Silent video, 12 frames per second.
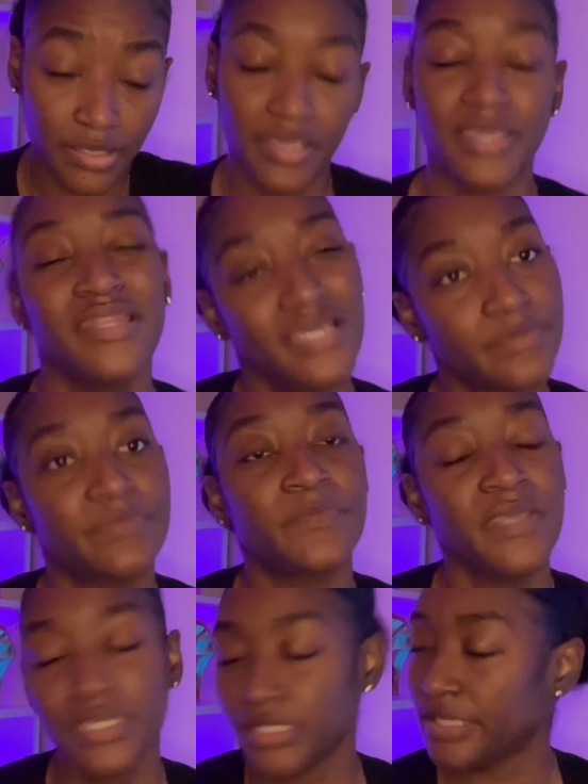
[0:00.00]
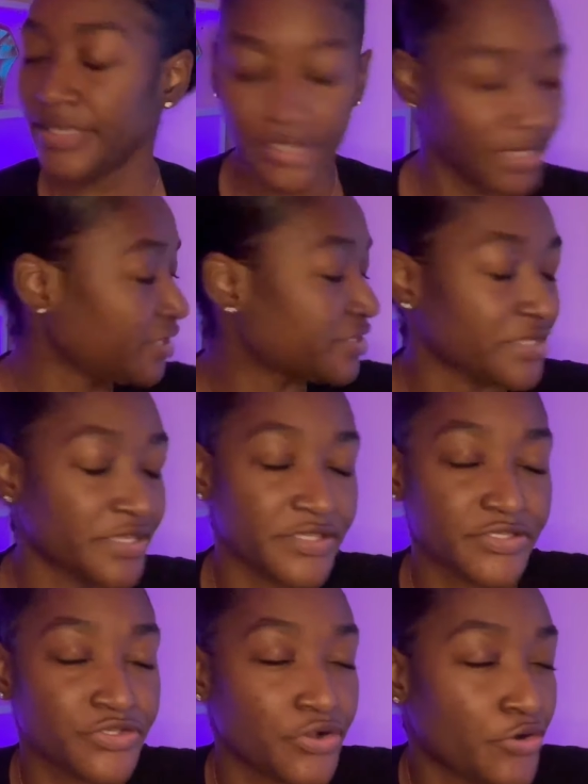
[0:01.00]
And it could it it, it could have
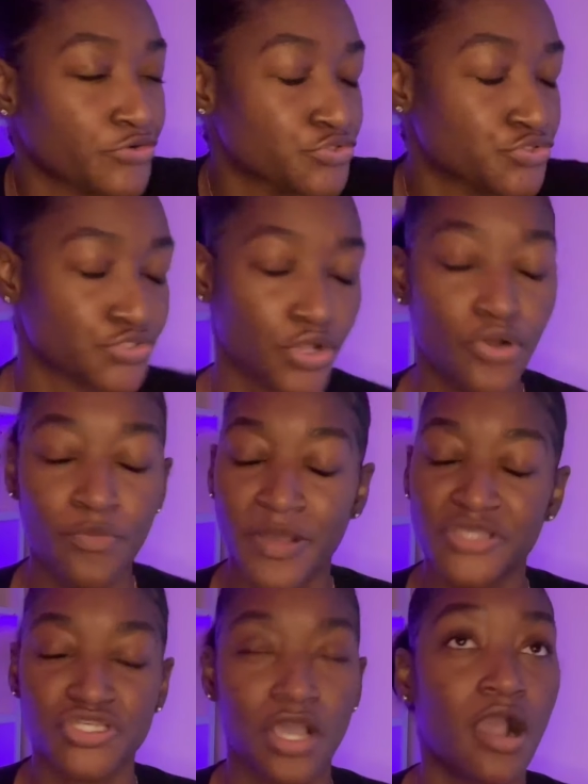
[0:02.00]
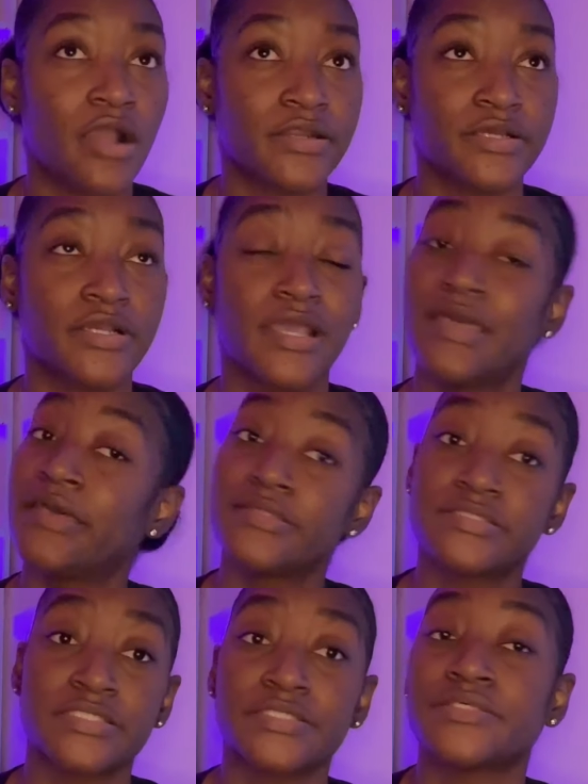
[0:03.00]
hit so much harder
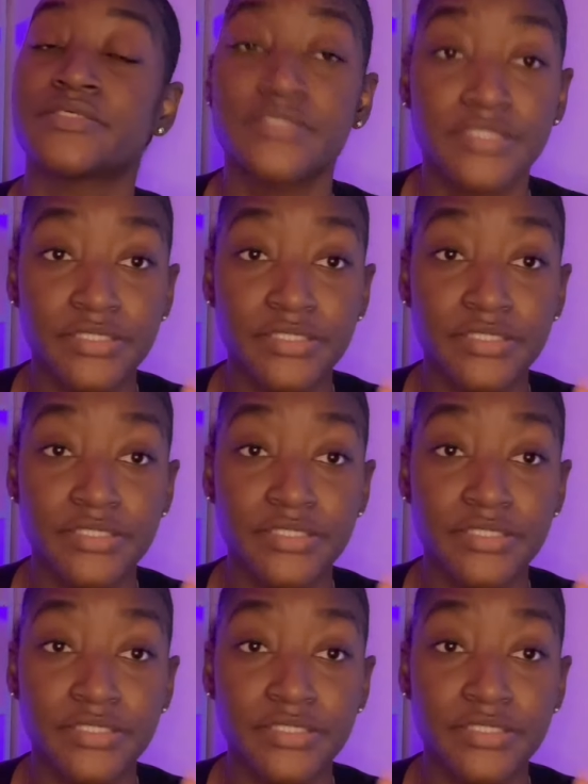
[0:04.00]
to